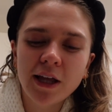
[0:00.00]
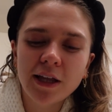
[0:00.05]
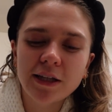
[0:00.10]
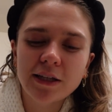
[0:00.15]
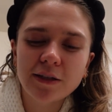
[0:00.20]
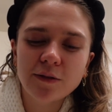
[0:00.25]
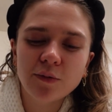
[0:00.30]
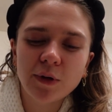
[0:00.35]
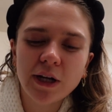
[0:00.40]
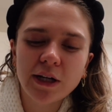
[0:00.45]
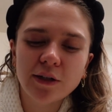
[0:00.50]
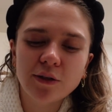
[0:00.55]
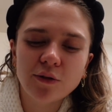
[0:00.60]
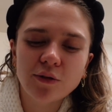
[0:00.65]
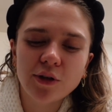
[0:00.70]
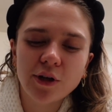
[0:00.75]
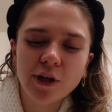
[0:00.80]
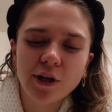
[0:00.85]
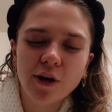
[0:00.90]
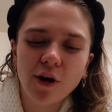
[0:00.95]
This is what I do
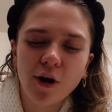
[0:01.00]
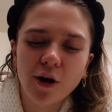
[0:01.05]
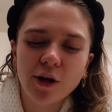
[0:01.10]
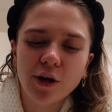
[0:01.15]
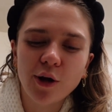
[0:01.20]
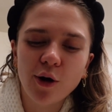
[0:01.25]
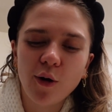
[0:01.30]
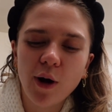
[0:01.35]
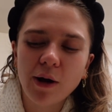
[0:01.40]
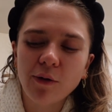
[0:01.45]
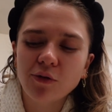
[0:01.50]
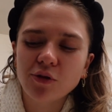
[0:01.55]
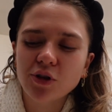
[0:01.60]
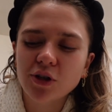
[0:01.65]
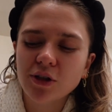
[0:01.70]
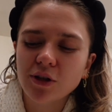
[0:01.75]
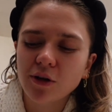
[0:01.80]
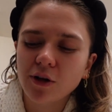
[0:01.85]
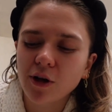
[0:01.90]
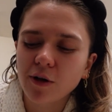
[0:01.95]
during cardio. I will
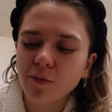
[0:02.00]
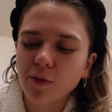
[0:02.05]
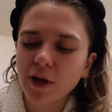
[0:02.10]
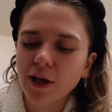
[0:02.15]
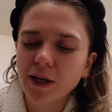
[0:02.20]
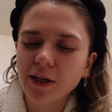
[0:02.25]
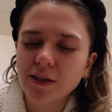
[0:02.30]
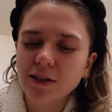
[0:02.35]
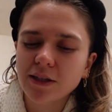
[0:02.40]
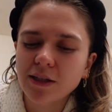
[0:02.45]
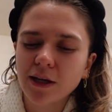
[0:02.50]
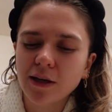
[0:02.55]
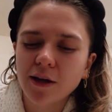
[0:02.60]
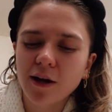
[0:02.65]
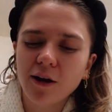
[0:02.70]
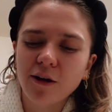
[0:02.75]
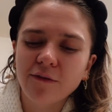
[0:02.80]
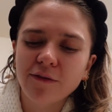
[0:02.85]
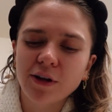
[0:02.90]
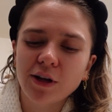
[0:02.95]
just look up like
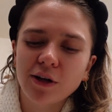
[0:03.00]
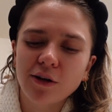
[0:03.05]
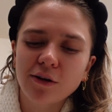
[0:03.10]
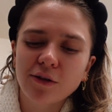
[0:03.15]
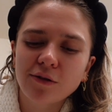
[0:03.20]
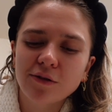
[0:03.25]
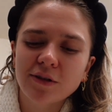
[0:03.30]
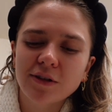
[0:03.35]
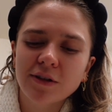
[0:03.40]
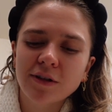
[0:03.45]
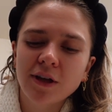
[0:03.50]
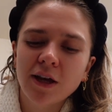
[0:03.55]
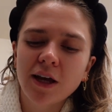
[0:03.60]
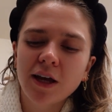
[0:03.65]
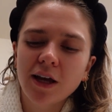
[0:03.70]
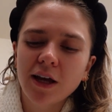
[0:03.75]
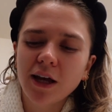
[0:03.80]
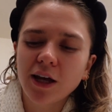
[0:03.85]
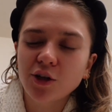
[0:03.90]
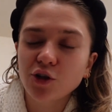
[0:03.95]
skincare videos
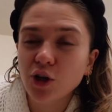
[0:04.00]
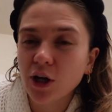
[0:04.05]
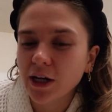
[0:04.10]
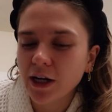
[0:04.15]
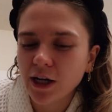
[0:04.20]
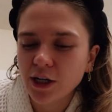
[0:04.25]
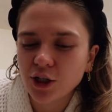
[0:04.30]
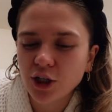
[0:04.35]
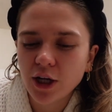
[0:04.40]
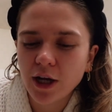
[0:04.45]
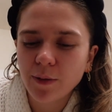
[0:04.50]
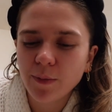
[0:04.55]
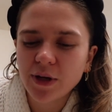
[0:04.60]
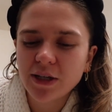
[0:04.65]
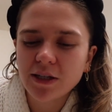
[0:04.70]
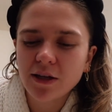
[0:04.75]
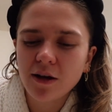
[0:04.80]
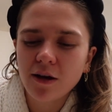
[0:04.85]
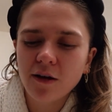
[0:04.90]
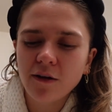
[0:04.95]
and try to educate
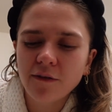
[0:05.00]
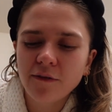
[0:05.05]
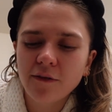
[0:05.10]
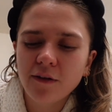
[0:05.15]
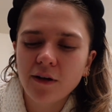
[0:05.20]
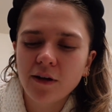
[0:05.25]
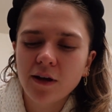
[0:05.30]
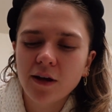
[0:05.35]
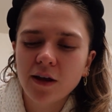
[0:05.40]
myself.